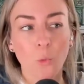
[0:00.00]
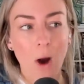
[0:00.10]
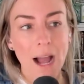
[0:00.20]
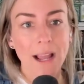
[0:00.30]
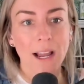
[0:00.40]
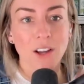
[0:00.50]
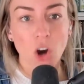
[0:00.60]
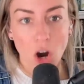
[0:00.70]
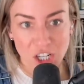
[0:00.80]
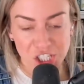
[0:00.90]
why I
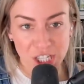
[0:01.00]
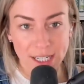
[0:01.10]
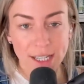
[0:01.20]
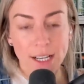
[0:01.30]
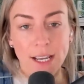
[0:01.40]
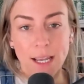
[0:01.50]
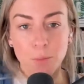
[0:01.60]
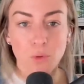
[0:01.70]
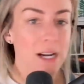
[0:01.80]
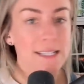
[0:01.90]
caution
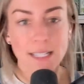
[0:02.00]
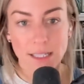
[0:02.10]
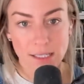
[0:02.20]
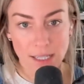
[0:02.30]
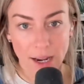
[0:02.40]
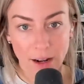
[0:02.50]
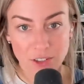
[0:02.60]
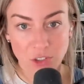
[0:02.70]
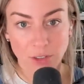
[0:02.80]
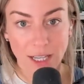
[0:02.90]
embracing the side
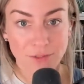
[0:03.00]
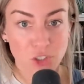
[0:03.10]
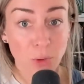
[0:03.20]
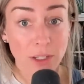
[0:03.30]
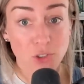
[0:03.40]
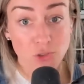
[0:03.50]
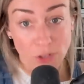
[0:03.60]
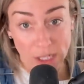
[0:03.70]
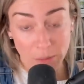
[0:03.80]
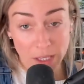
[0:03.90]
hustle life too
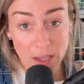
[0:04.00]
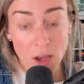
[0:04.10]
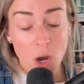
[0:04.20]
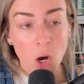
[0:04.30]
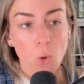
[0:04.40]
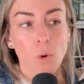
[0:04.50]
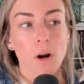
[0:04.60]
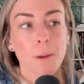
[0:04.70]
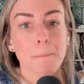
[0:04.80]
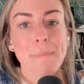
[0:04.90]
extremely
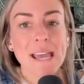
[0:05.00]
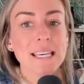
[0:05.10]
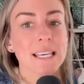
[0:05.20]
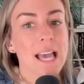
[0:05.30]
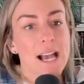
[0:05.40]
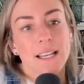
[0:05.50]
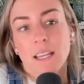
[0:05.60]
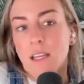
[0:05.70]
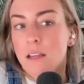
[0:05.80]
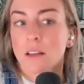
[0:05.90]
or making
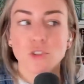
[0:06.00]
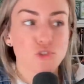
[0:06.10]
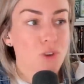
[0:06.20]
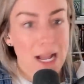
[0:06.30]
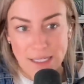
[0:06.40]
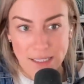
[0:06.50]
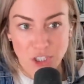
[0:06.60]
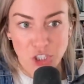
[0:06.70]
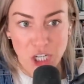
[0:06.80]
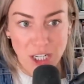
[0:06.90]
any
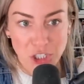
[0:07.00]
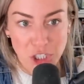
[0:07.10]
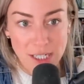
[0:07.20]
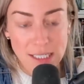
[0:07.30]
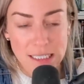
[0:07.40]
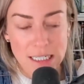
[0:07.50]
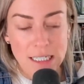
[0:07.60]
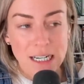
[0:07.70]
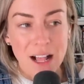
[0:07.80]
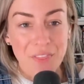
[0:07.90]
drastic changes.
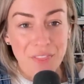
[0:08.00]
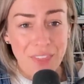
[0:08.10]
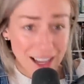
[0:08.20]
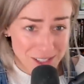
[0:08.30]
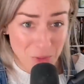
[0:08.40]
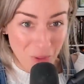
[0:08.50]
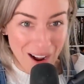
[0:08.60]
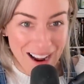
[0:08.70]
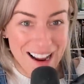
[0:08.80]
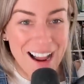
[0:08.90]
And that's
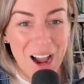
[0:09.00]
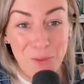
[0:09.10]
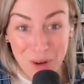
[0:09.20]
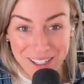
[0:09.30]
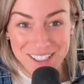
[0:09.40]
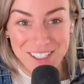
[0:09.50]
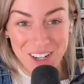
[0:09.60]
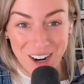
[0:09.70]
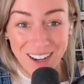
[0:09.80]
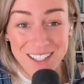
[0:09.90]
why I wanted to
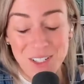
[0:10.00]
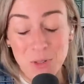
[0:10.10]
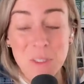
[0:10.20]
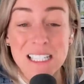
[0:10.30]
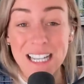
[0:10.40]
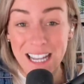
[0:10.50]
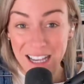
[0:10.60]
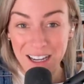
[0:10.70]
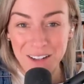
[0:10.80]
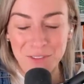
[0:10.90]
talk to
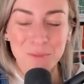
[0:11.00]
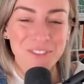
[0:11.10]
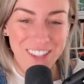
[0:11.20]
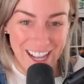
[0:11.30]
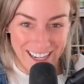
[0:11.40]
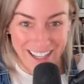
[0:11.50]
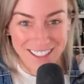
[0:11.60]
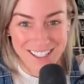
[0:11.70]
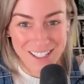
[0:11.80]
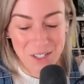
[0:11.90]
Cinneah from
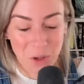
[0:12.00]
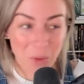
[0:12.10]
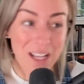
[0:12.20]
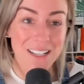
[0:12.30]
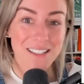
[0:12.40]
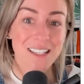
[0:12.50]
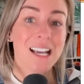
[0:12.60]
Flynanced, who is